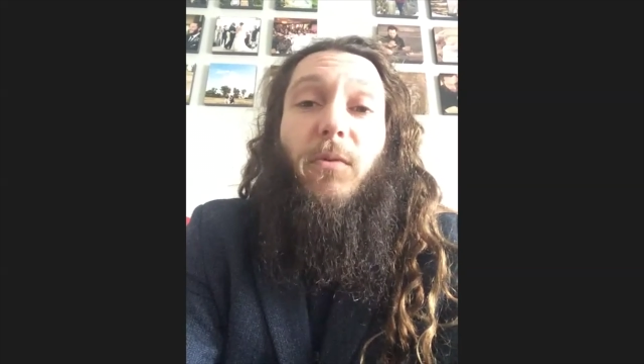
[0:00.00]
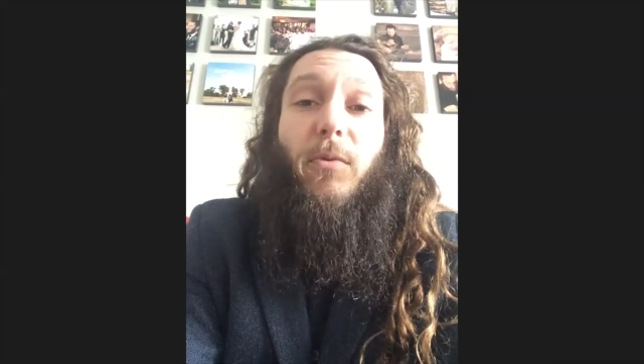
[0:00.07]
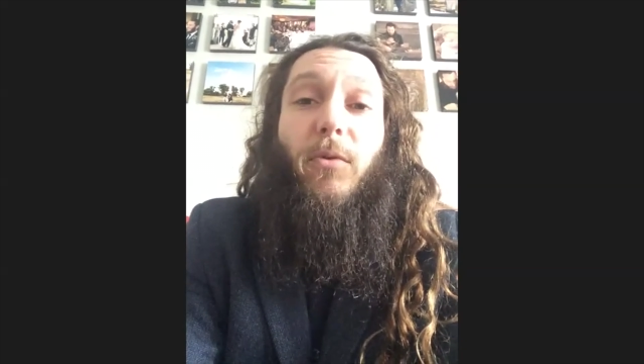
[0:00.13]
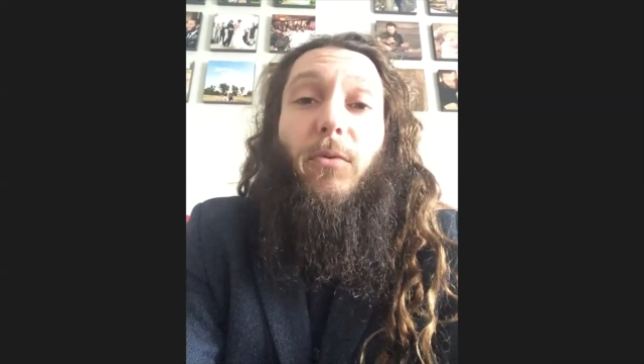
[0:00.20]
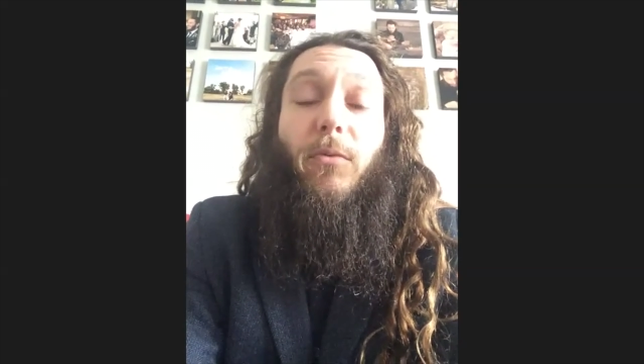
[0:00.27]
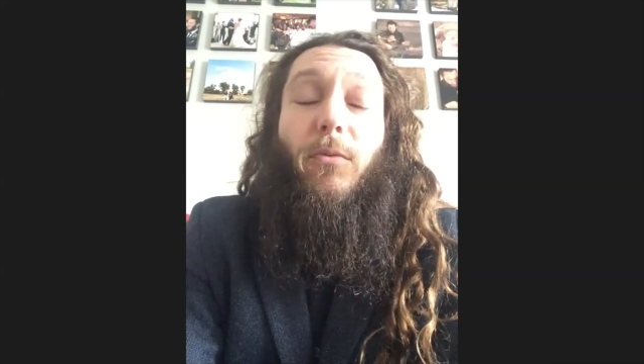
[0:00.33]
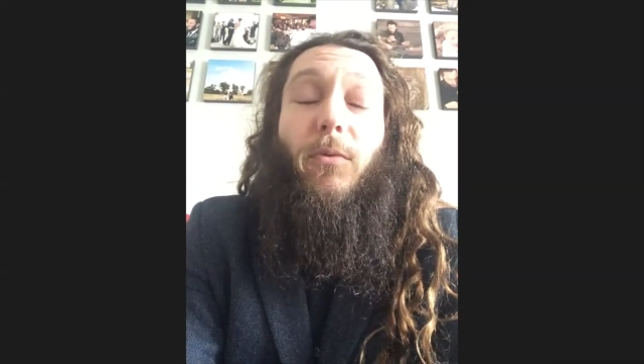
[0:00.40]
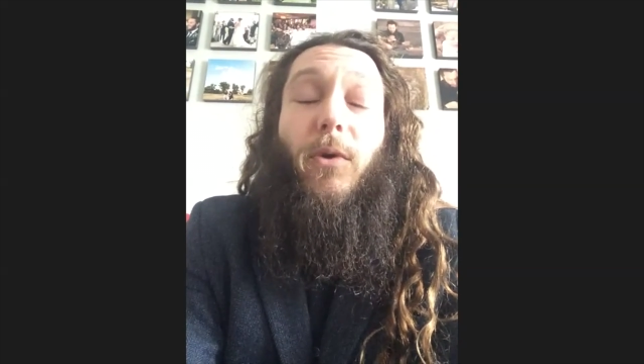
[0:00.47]

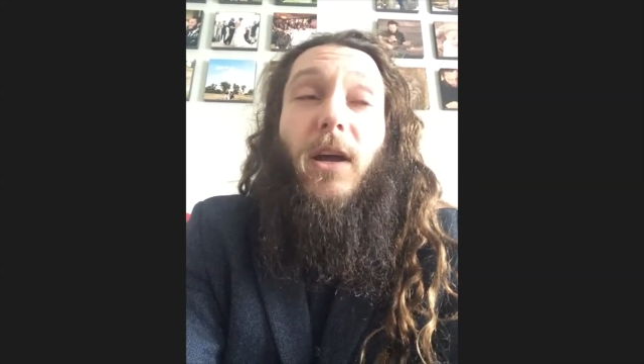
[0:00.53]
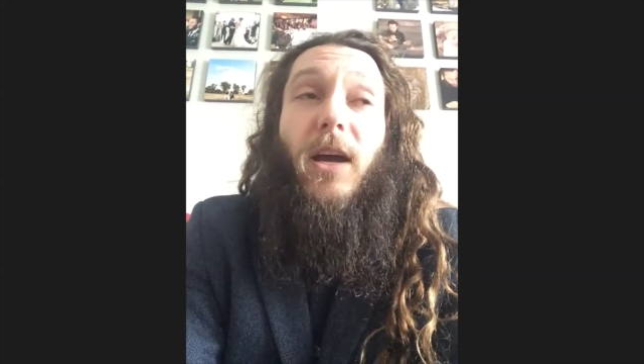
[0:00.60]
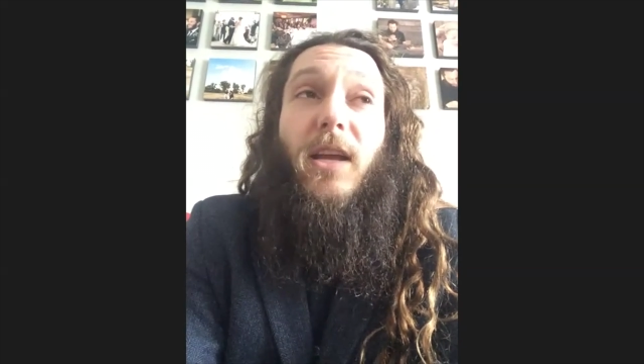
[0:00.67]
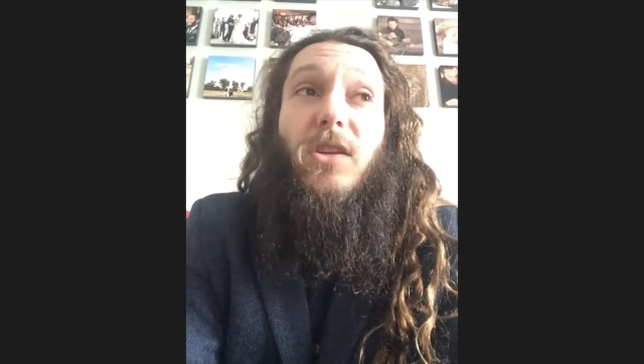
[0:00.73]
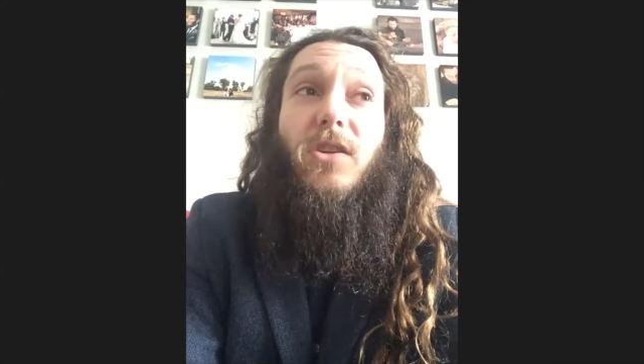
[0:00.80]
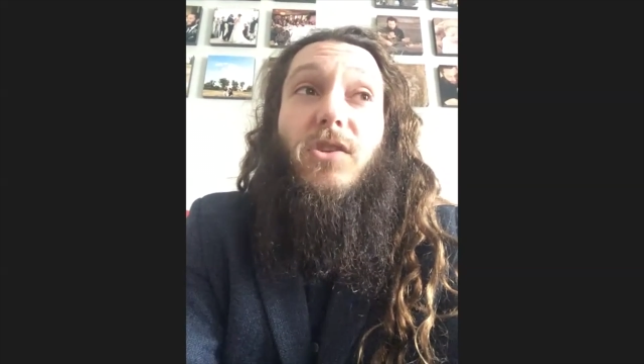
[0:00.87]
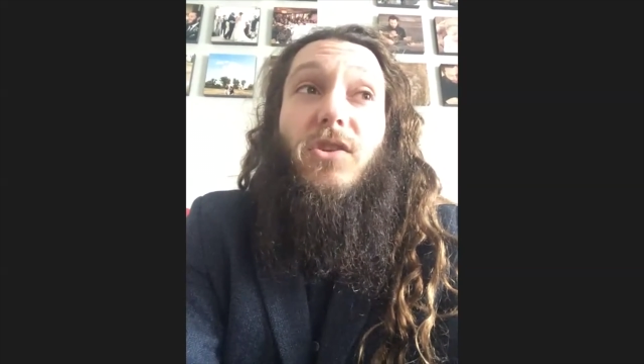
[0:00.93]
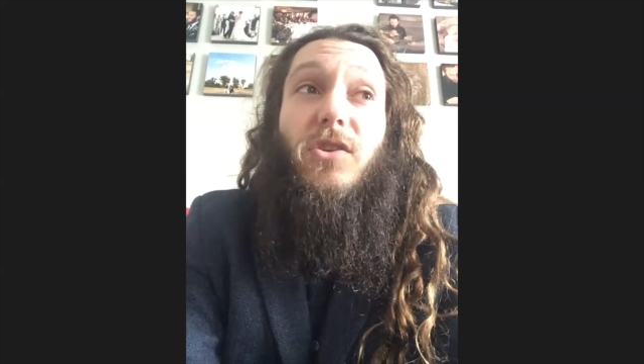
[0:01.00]
But what I
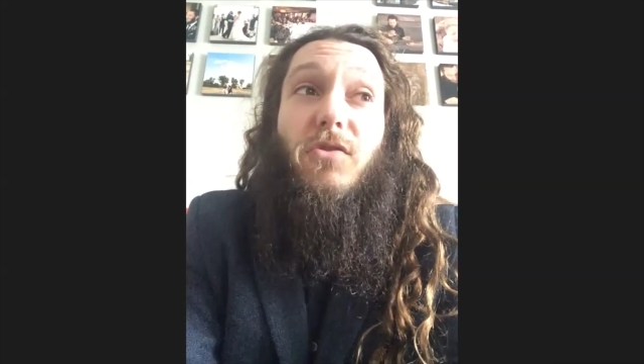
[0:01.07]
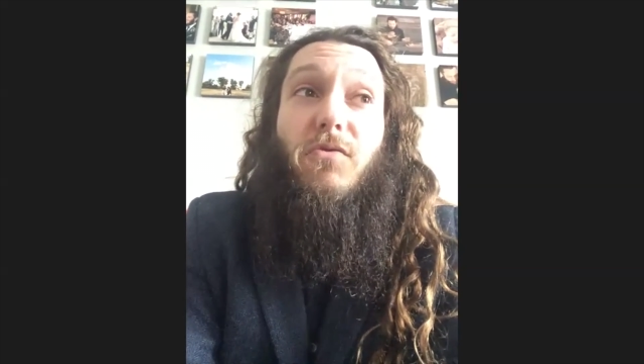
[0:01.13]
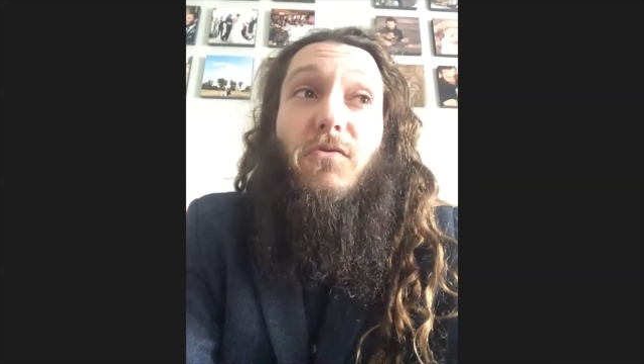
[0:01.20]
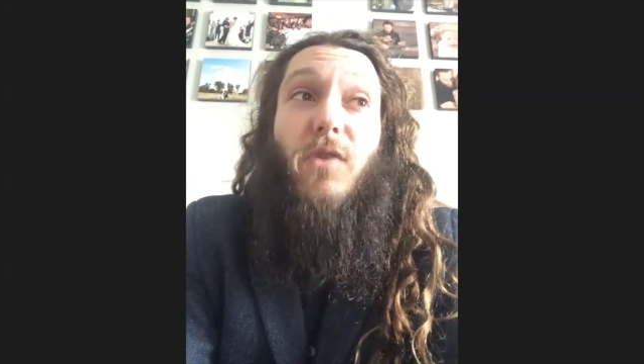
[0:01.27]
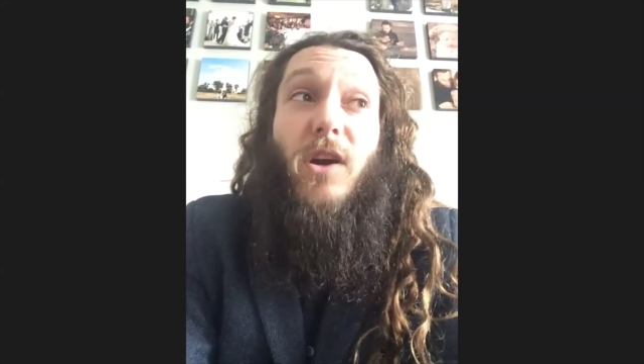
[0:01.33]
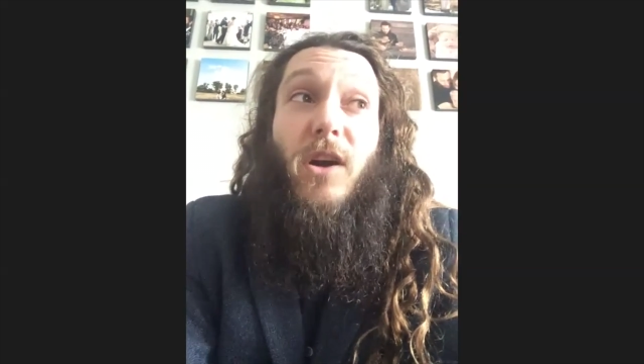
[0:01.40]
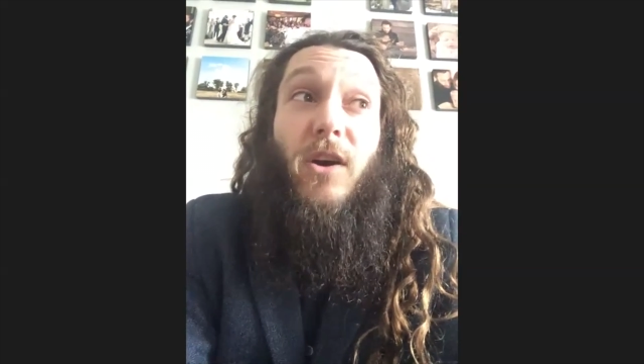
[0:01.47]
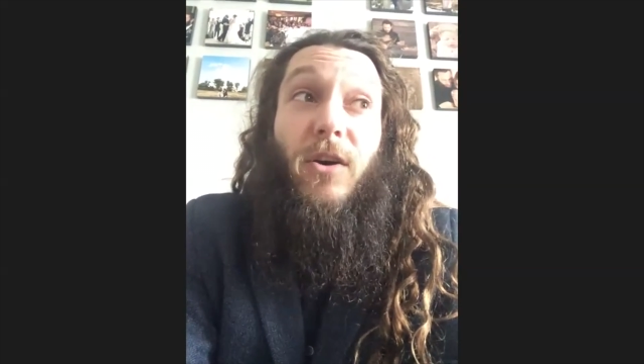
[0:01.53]

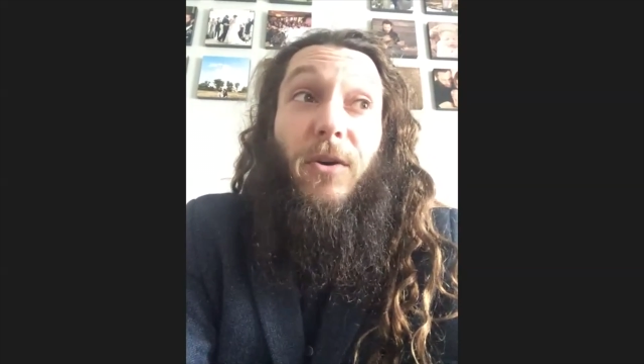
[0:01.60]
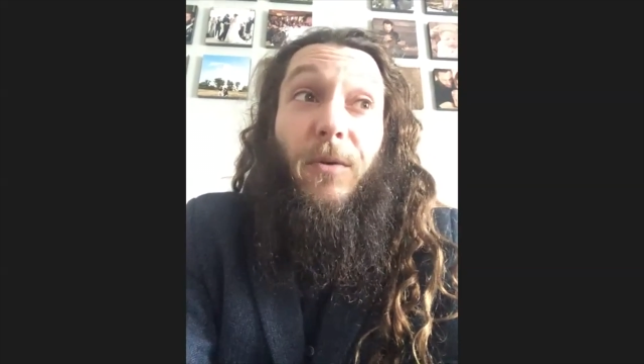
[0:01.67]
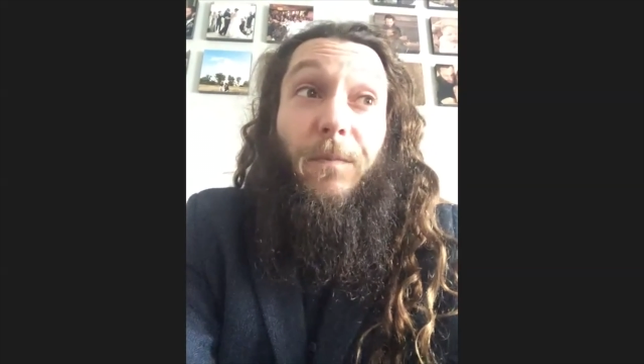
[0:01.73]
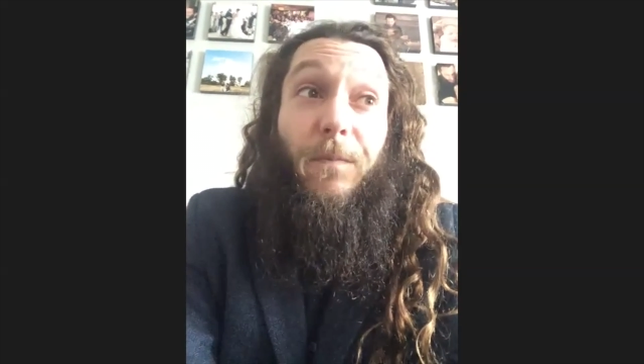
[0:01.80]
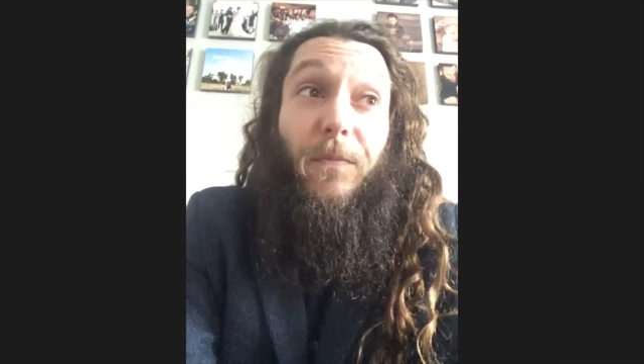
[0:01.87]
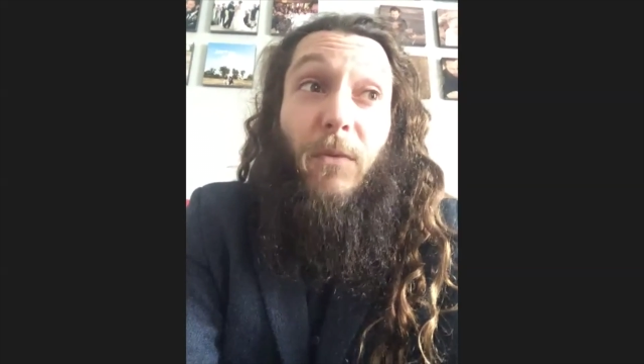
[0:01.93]
do know,